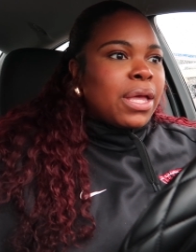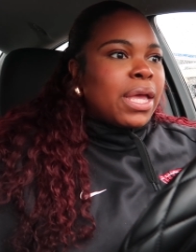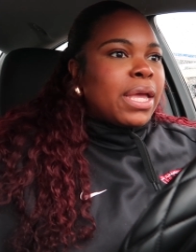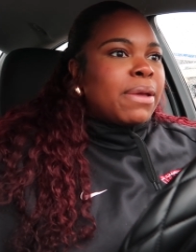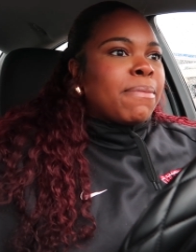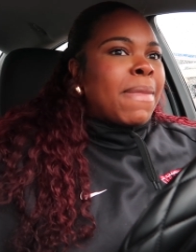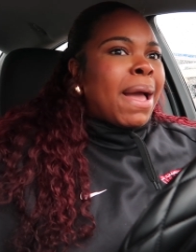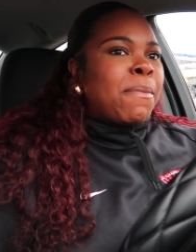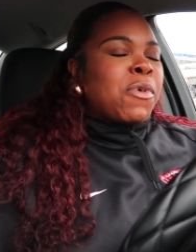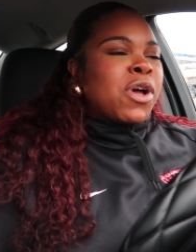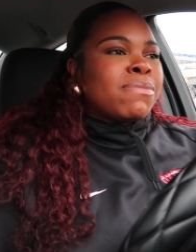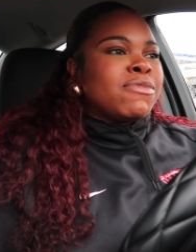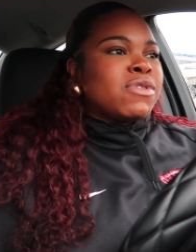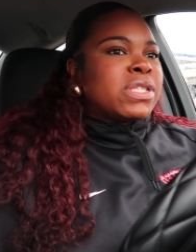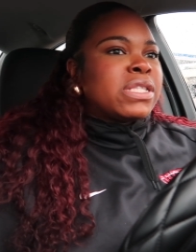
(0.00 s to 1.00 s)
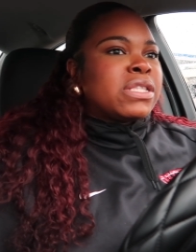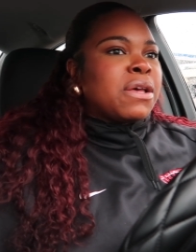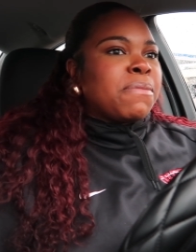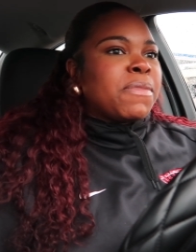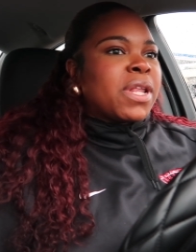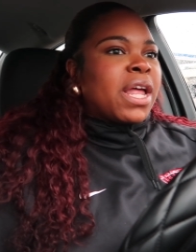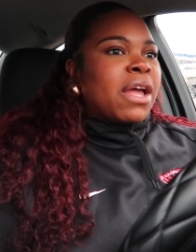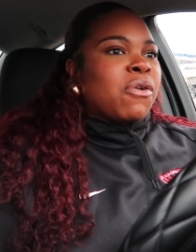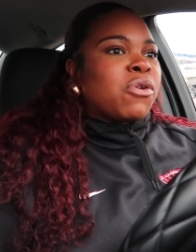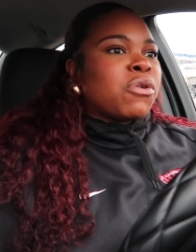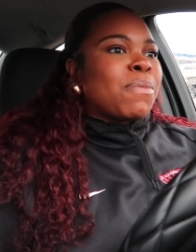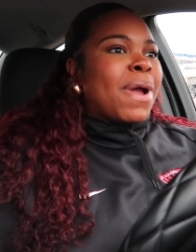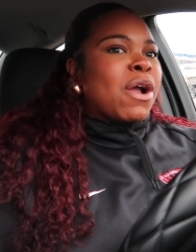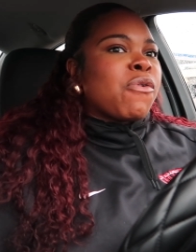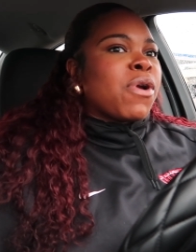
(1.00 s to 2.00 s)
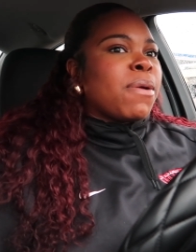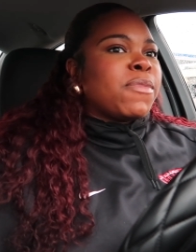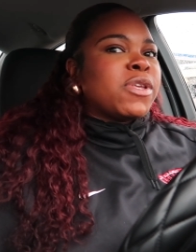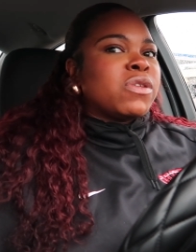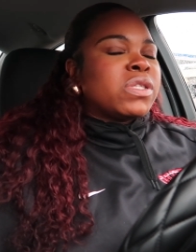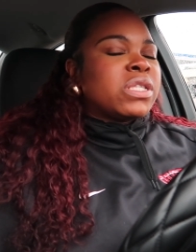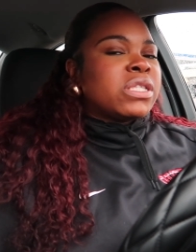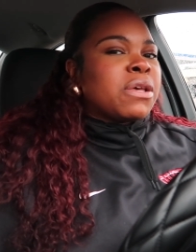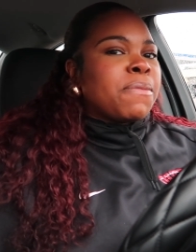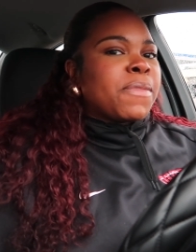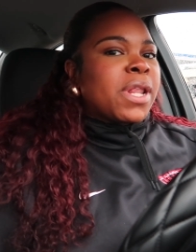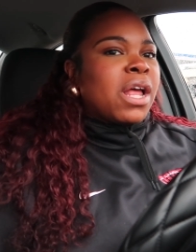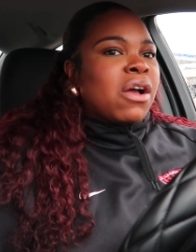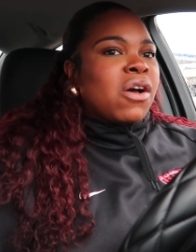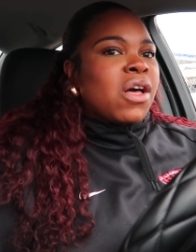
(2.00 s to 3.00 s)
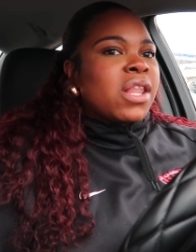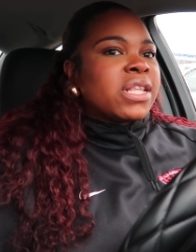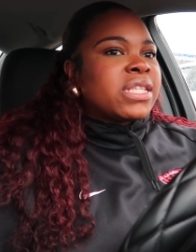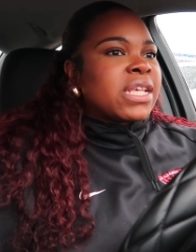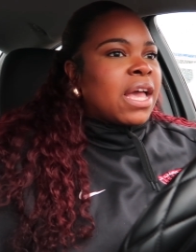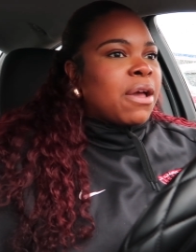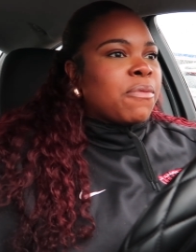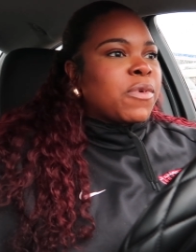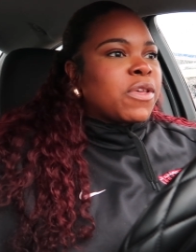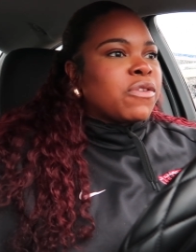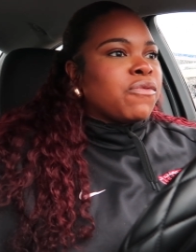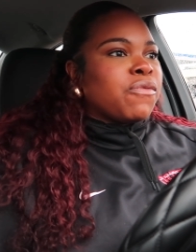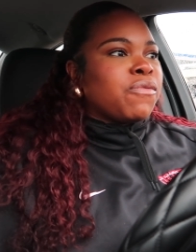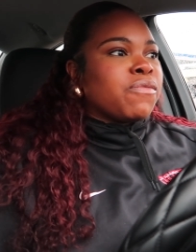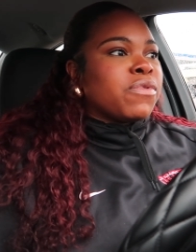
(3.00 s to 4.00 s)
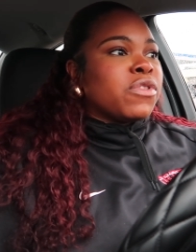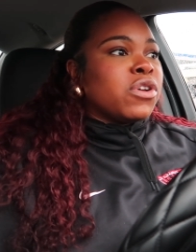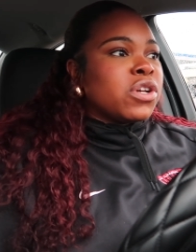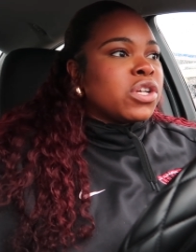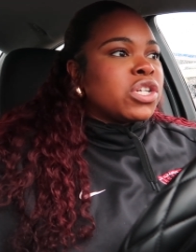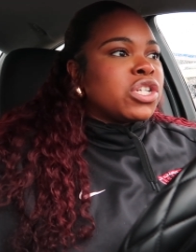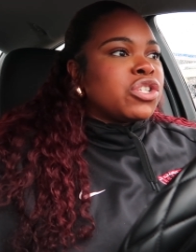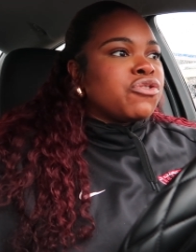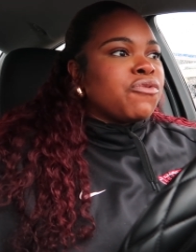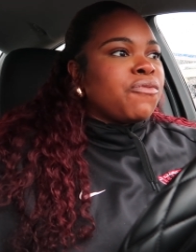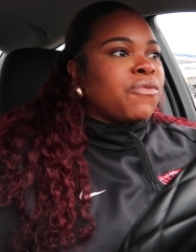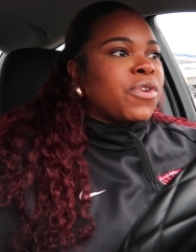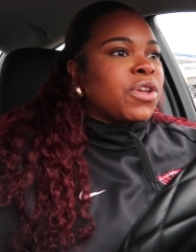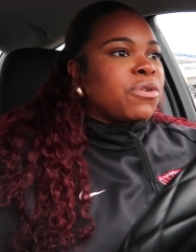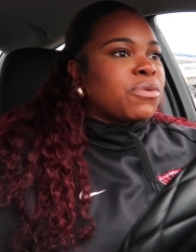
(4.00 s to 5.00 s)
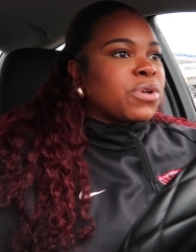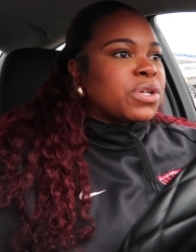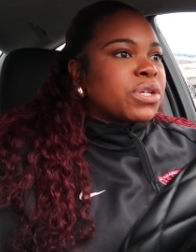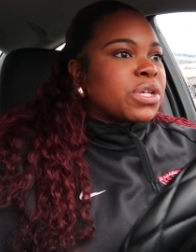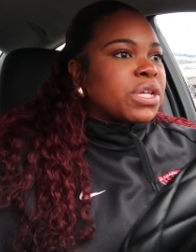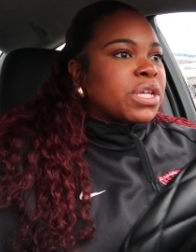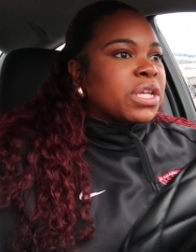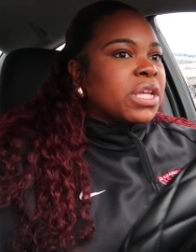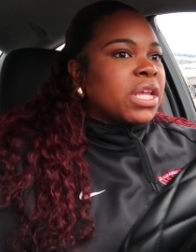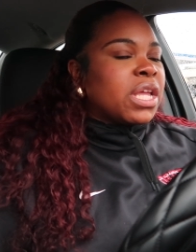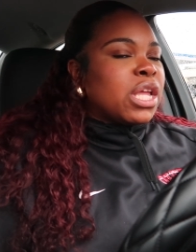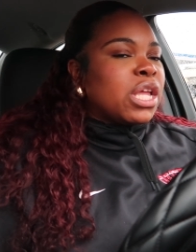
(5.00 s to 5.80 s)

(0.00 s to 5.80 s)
And my mom used to tell me that, or my grandma used to tell me that all the time. When you look good, you feel good.